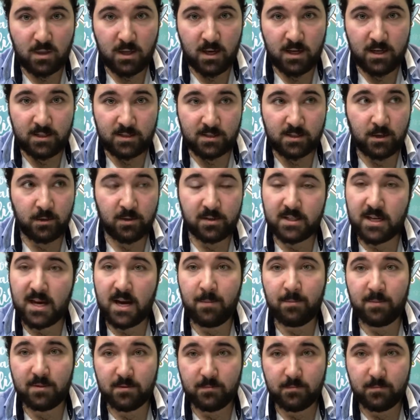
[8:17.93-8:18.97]
It's going to
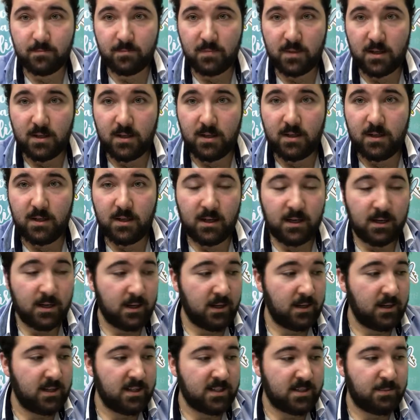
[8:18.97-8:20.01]
happen.
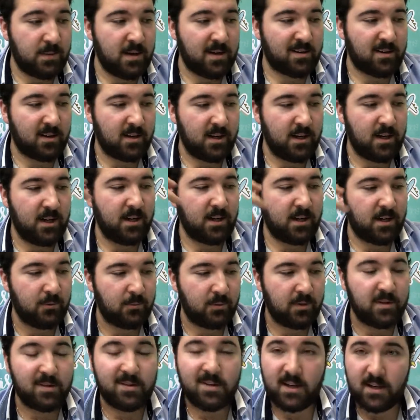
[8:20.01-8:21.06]
Especially, again,
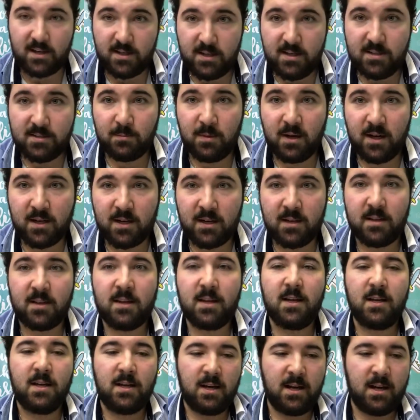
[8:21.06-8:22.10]
with the Chinese market,
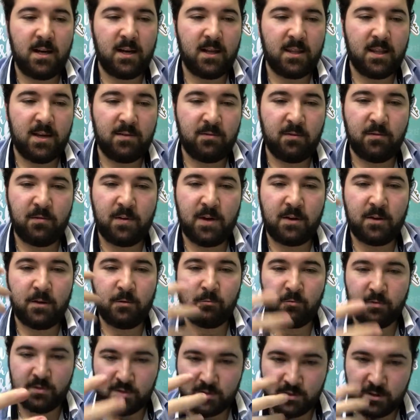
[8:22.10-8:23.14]
they have a very
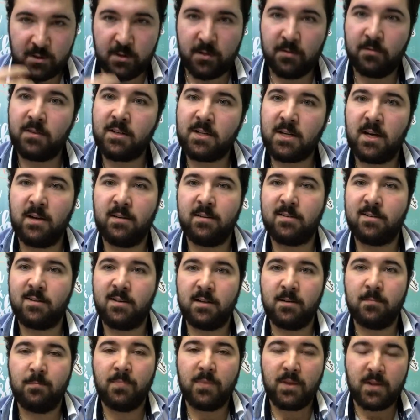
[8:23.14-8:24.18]
reserved culture,
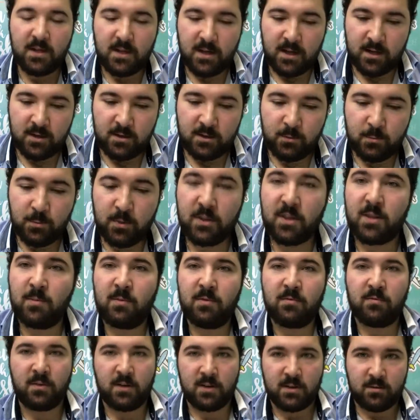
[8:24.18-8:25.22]
and you put them in
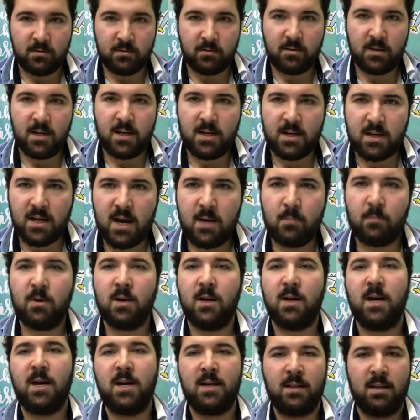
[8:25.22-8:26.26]
front of a
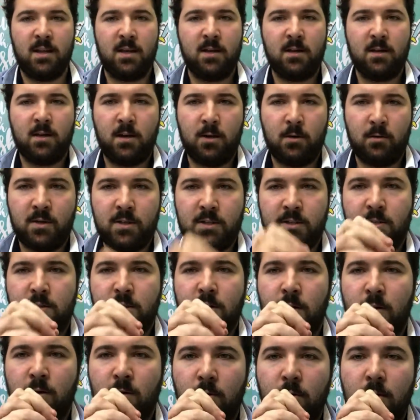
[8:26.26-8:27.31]
camera and they are going to
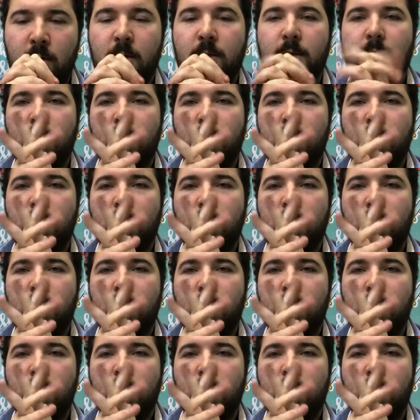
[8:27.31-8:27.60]
go